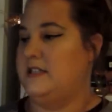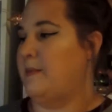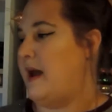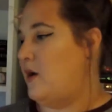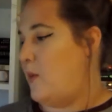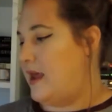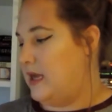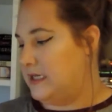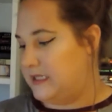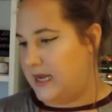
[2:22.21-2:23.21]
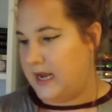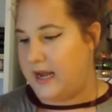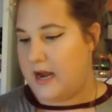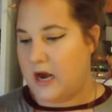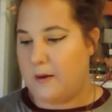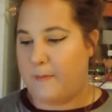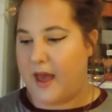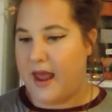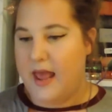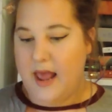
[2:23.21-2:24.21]
there's some kind of weight loss thing in here,
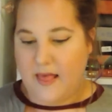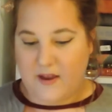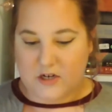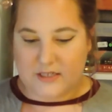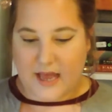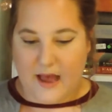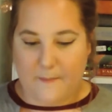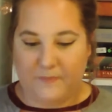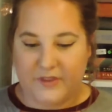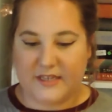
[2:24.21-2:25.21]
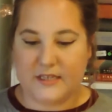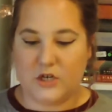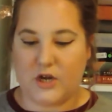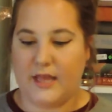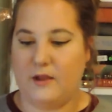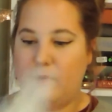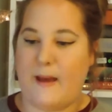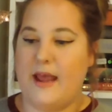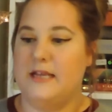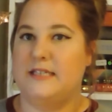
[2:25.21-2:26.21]
but there's this is a great little
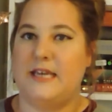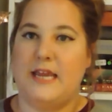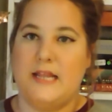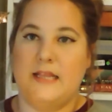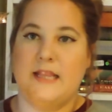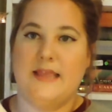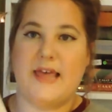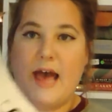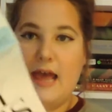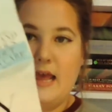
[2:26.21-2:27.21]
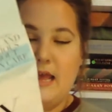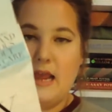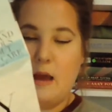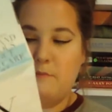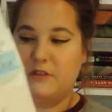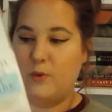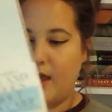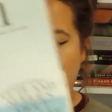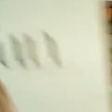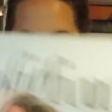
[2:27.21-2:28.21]
magazine that it comes
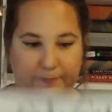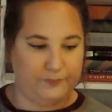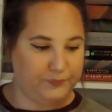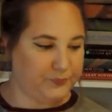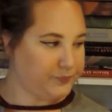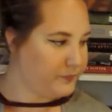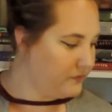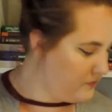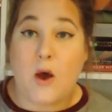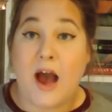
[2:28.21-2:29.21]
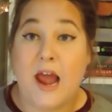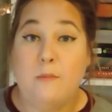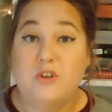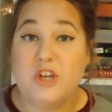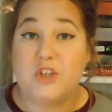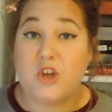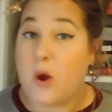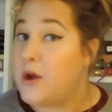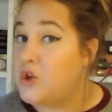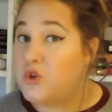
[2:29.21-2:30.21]
with. So I'm just
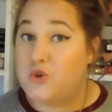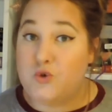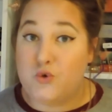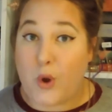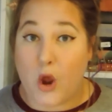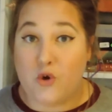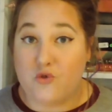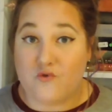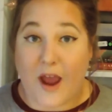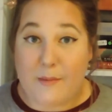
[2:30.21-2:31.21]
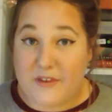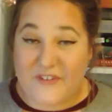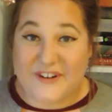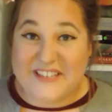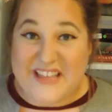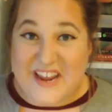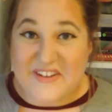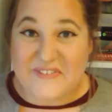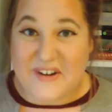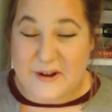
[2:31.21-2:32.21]
going to grab the first thing
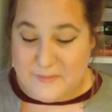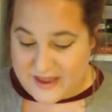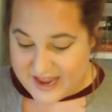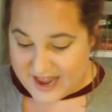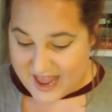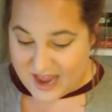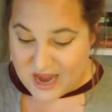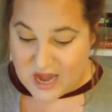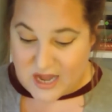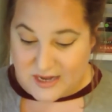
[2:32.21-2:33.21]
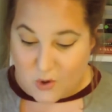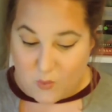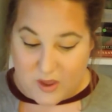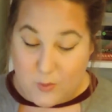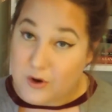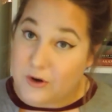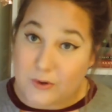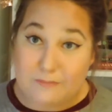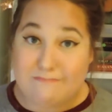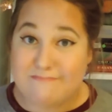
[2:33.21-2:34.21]
in front of me and we
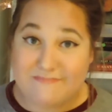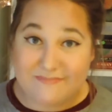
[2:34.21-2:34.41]
will